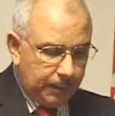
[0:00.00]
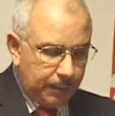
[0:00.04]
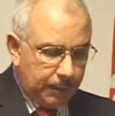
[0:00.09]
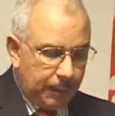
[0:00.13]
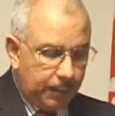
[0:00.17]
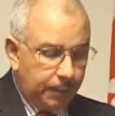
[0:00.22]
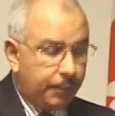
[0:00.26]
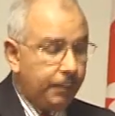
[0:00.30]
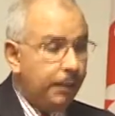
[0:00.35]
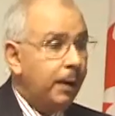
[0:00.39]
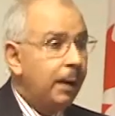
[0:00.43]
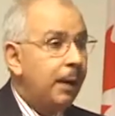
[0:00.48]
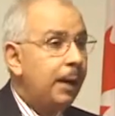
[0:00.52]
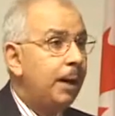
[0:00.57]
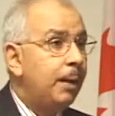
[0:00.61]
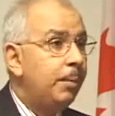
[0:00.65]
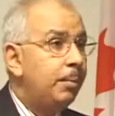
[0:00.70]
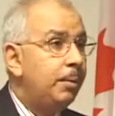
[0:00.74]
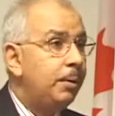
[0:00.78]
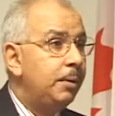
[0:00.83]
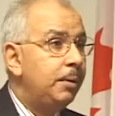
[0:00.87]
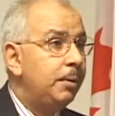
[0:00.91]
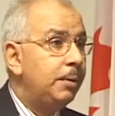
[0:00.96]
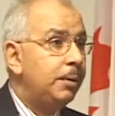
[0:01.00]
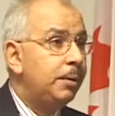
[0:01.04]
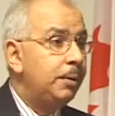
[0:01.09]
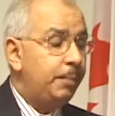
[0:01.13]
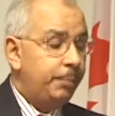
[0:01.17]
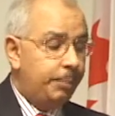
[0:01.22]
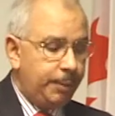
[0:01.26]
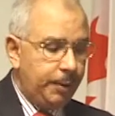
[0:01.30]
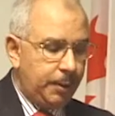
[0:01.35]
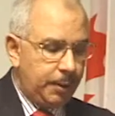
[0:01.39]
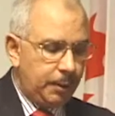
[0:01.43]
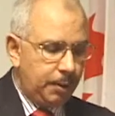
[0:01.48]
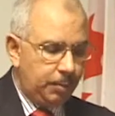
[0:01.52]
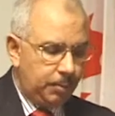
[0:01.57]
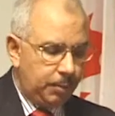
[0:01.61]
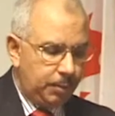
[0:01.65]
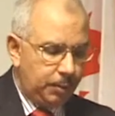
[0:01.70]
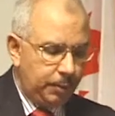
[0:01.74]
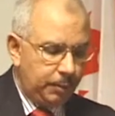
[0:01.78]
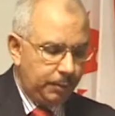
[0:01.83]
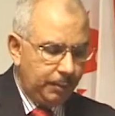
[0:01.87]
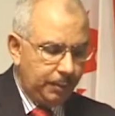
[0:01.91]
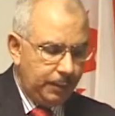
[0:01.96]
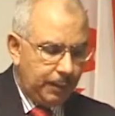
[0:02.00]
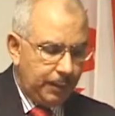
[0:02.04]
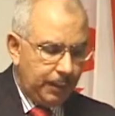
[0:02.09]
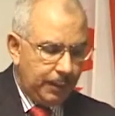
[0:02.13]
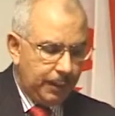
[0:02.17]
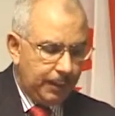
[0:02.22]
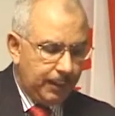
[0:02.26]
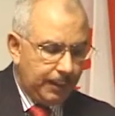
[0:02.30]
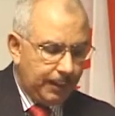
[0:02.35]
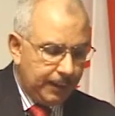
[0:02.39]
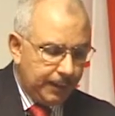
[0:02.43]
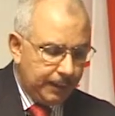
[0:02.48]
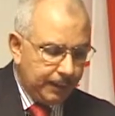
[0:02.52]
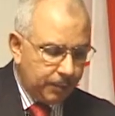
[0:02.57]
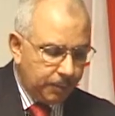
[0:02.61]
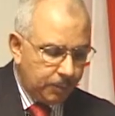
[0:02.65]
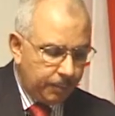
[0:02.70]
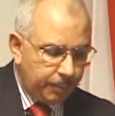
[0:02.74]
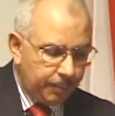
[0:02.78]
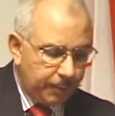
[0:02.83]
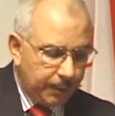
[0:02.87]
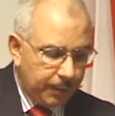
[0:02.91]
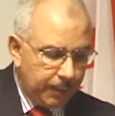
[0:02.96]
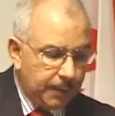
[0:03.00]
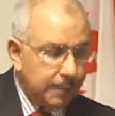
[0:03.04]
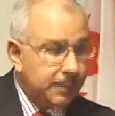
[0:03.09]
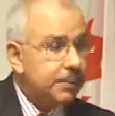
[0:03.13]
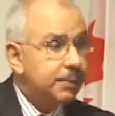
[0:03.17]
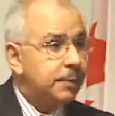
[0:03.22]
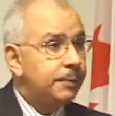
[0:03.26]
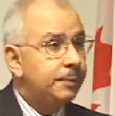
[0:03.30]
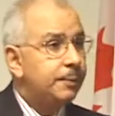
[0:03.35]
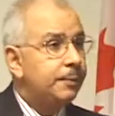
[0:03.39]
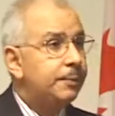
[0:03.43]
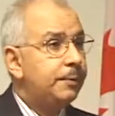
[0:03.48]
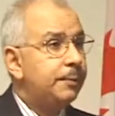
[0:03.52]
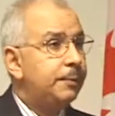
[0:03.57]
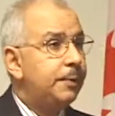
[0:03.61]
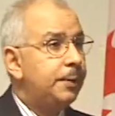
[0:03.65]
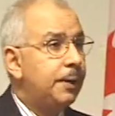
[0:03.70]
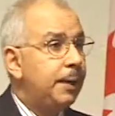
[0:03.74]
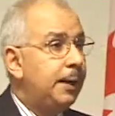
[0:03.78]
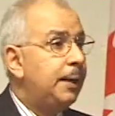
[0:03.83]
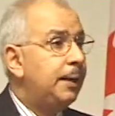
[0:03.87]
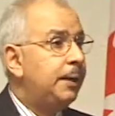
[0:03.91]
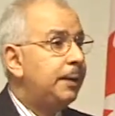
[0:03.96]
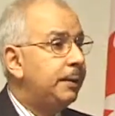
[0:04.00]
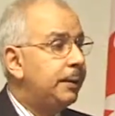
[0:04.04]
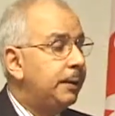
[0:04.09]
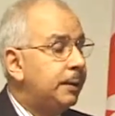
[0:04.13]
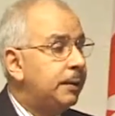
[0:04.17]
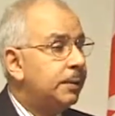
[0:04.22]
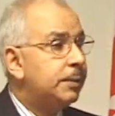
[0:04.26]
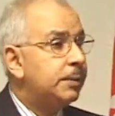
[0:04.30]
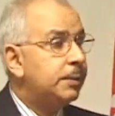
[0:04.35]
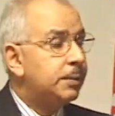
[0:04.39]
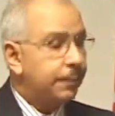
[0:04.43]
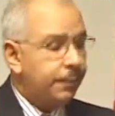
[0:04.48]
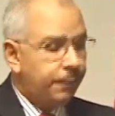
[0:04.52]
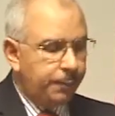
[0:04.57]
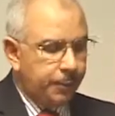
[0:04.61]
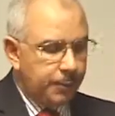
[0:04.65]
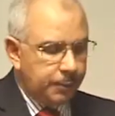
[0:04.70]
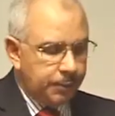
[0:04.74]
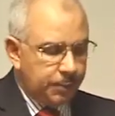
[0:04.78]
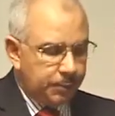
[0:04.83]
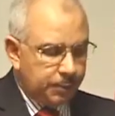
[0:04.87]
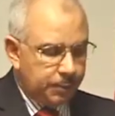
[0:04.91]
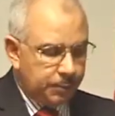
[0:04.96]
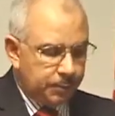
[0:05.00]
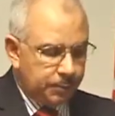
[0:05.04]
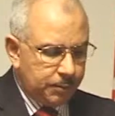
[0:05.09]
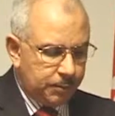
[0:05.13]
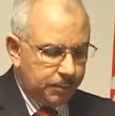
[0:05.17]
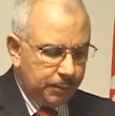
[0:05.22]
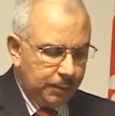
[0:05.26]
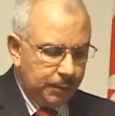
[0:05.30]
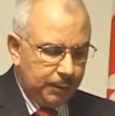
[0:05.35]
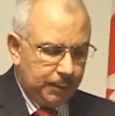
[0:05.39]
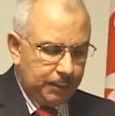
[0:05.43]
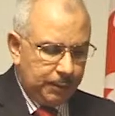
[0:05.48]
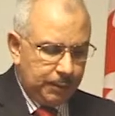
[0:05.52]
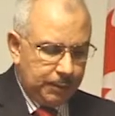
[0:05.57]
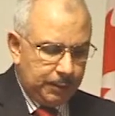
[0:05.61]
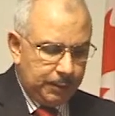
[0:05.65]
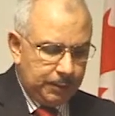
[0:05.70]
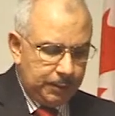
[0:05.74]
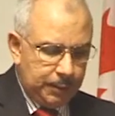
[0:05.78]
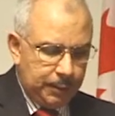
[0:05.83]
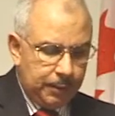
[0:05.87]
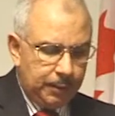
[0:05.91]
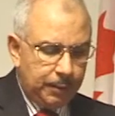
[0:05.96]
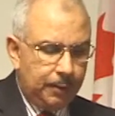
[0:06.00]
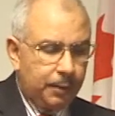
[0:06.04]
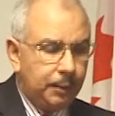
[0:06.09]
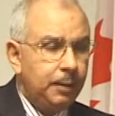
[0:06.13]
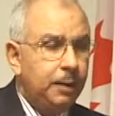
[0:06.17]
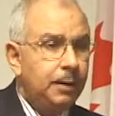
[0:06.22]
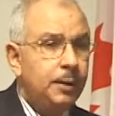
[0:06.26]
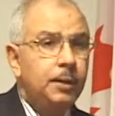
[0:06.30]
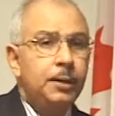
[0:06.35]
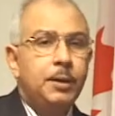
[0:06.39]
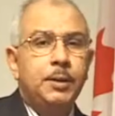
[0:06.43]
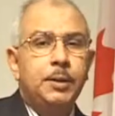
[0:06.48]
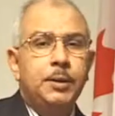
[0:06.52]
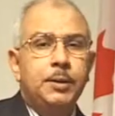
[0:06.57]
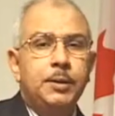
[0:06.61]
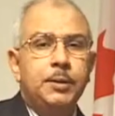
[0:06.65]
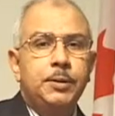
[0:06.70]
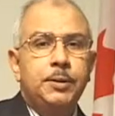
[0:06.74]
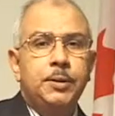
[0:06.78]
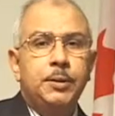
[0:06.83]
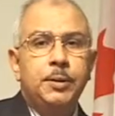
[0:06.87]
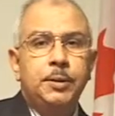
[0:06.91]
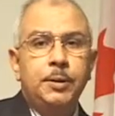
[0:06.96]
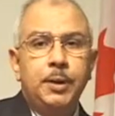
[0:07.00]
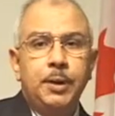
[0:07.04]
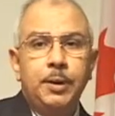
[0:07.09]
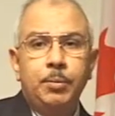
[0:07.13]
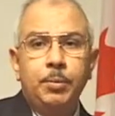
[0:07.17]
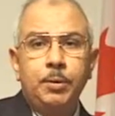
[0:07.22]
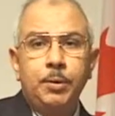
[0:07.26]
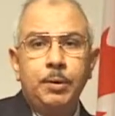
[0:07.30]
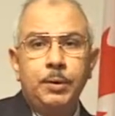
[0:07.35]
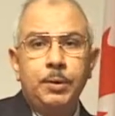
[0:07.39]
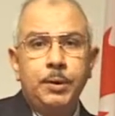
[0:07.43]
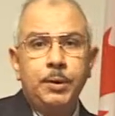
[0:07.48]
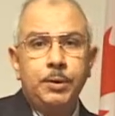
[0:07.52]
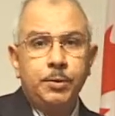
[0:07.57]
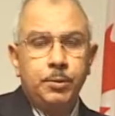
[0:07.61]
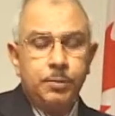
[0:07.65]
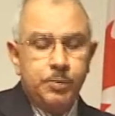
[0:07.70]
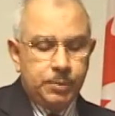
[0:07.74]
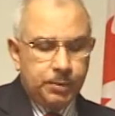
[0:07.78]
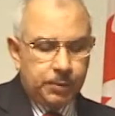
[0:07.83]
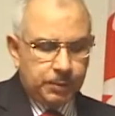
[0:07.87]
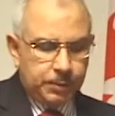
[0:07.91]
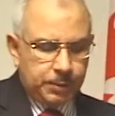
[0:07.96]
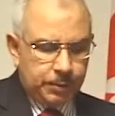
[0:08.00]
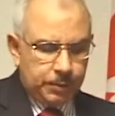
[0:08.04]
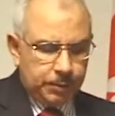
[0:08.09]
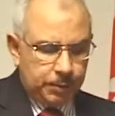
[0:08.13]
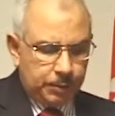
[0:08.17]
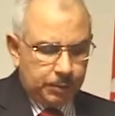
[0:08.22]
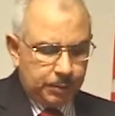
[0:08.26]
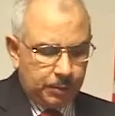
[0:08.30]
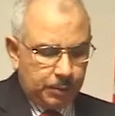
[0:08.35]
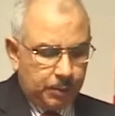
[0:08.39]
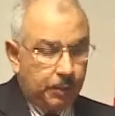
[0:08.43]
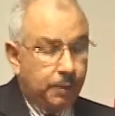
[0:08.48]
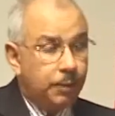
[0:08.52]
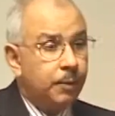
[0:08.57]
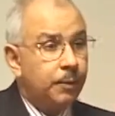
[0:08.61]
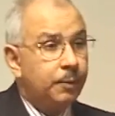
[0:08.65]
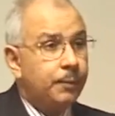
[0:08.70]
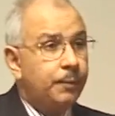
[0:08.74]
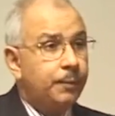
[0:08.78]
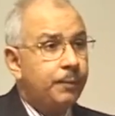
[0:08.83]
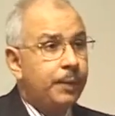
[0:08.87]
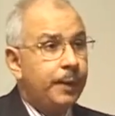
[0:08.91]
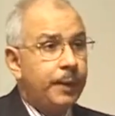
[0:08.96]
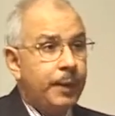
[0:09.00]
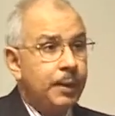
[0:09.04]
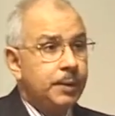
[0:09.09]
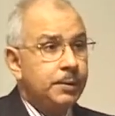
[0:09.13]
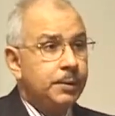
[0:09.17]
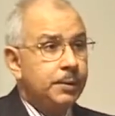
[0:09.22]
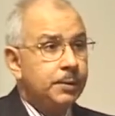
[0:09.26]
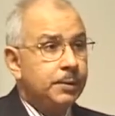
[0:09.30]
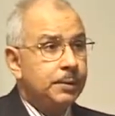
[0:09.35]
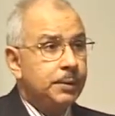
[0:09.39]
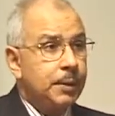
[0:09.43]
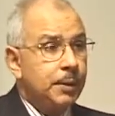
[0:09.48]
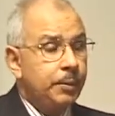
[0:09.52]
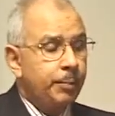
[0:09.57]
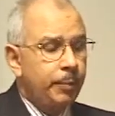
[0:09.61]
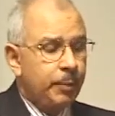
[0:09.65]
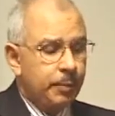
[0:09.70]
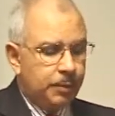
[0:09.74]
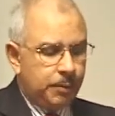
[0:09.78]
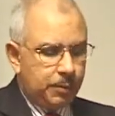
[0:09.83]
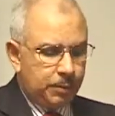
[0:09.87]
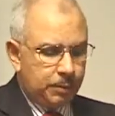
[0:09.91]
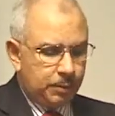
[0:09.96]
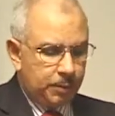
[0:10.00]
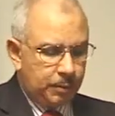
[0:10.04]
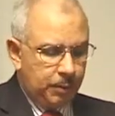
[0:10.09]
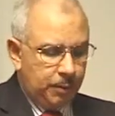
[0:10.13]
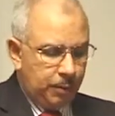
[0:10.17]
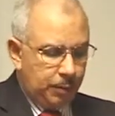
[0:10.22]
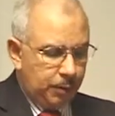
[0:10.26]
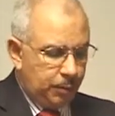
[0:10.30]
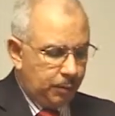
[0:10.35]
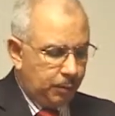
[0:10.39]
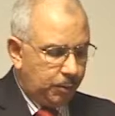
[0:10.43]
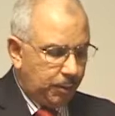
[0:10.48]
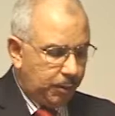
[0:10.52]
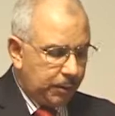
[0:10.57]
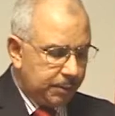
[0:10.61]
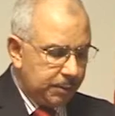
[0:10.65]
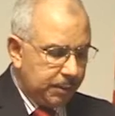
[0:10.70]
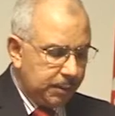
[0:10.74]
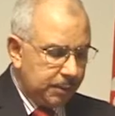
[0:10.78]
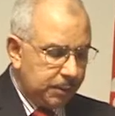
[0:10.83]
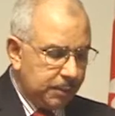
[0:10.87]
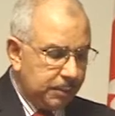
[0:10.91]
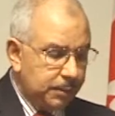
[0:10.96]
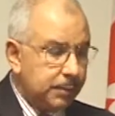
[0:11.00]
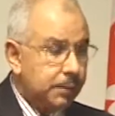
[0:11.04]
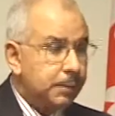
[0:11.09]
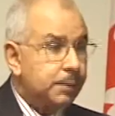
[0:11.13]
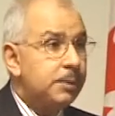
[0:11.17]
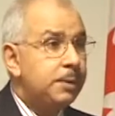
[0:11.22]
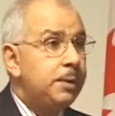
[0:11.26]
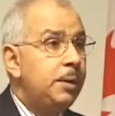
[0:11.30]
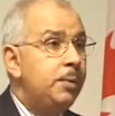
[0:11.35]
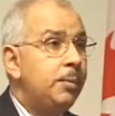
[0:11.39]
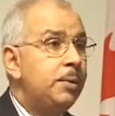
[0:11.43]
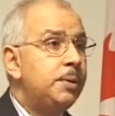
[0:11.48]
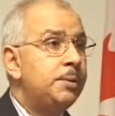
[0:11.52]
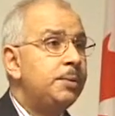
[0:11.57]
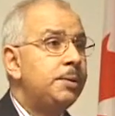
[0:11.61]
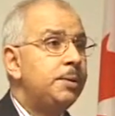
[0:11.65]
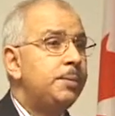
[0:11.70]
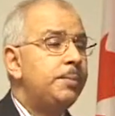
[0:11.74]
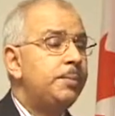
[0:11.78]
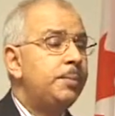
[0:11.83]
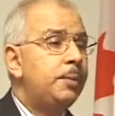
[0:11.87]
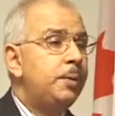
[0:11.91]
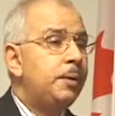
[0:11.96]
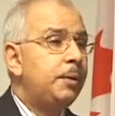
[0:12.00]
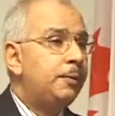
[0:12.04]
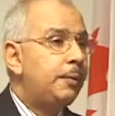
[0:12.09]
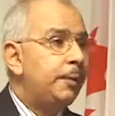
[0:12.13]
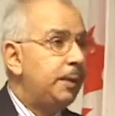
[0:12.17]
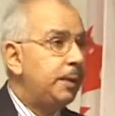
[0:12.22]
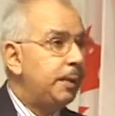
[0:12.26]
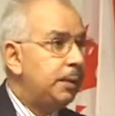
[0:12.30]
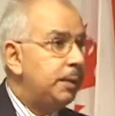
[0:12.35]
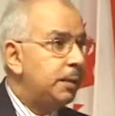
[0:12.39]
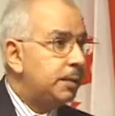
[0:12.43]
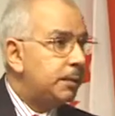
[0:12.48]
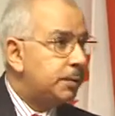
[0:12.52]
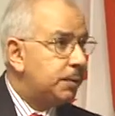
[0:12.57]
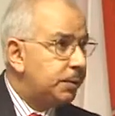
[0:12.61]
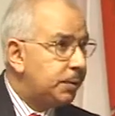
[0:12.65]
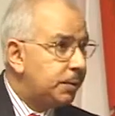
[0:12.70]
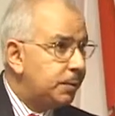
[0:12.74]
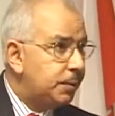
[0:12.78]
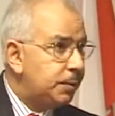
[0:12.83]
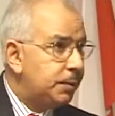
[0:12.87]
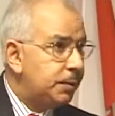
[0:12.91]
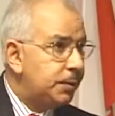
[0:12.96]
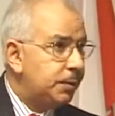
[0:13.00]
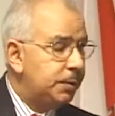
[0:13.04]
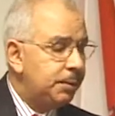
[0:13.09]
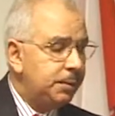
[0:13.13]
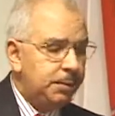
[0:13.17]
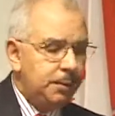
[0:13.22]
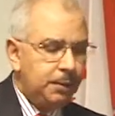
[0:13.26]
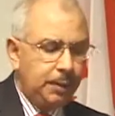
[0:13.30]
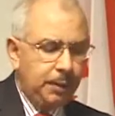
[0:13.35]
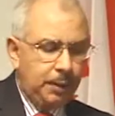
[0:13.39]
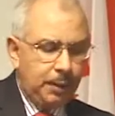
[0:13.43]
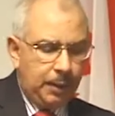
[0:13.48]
they are reliable, comparable, and comprehensive, and in sufficient detail to enable the users of financial statements to assess the stewardship of the institution,